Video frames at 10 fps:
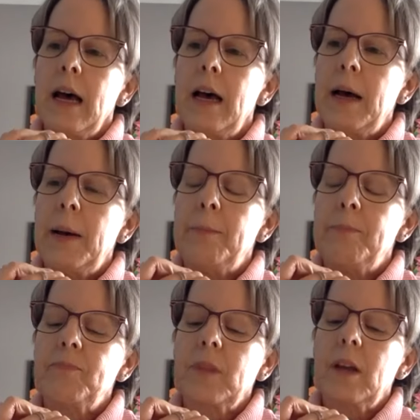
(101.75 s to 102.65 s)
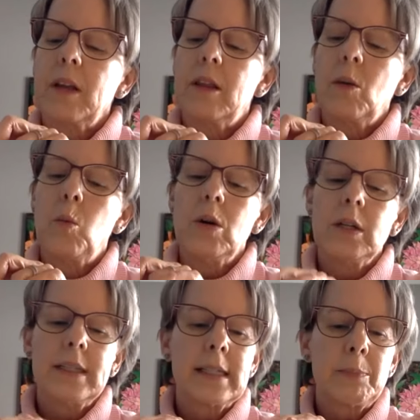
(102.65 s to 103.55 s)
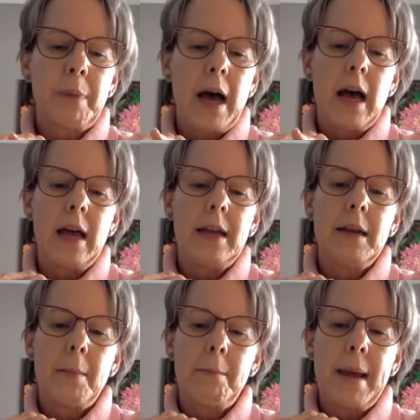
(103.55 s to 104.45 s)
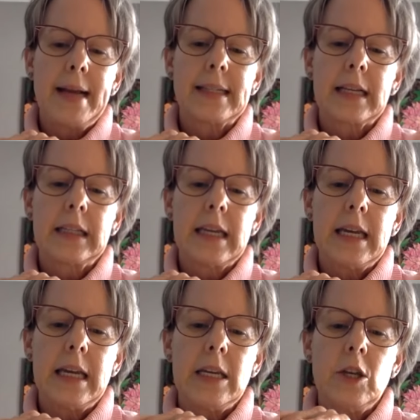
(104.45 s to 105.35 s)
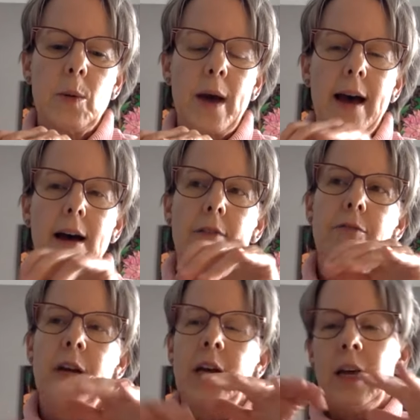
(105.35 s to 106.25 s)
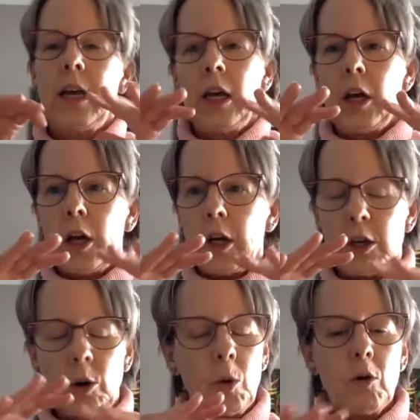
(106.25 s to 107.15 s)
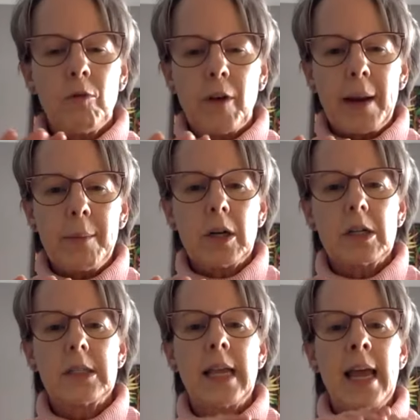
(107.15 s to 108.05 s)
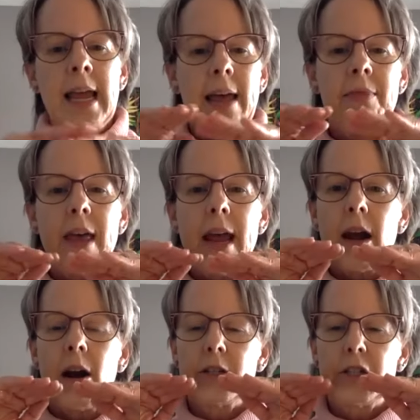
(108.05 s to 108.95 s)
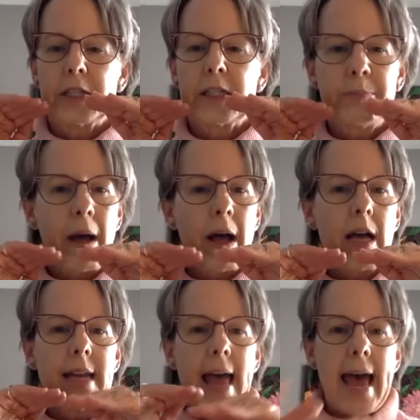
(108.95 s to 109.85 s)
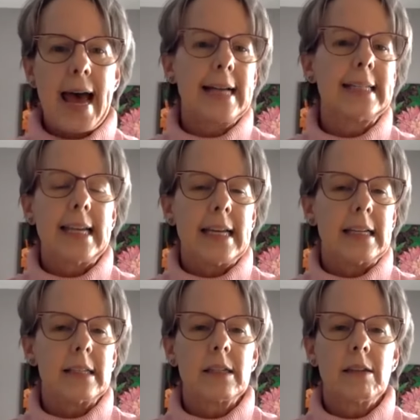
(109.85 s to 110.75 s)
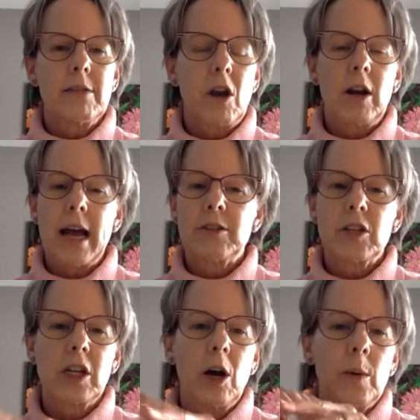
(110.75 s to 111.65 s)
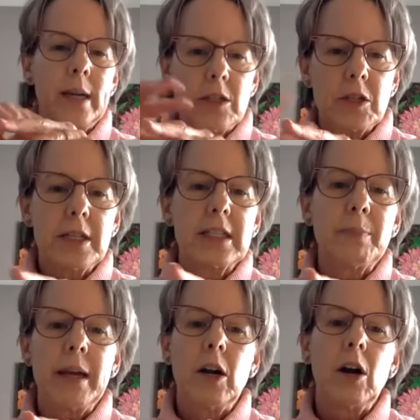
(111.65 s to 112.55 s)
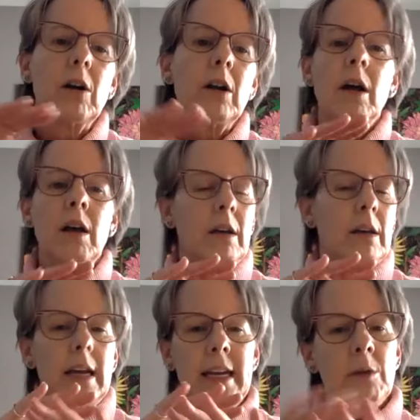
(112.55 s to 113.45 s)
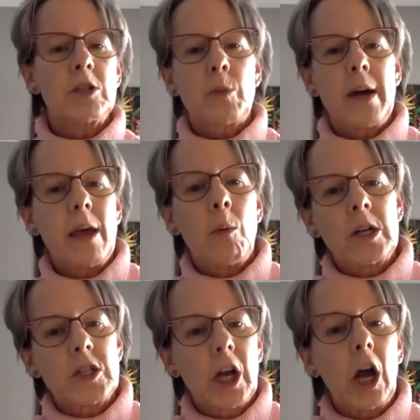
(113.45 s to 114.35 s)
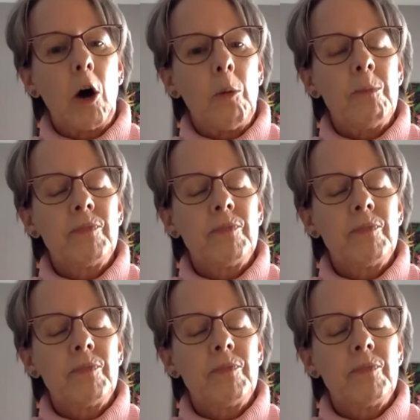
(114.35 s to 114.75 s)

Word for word: Um, the woolen spun, basically you have your wool fibers and they are just spun as is. They're allowed to go into the spinner any which way they want to go.